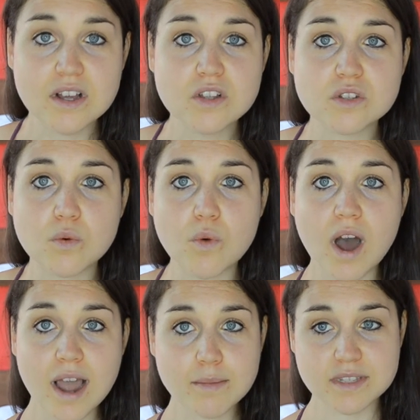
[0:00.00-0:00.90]
So
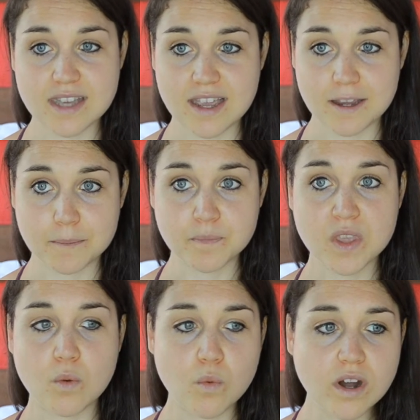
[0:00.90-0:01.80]
I'm saying
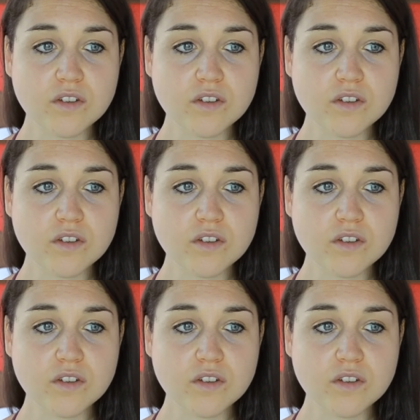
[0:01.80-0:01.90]
what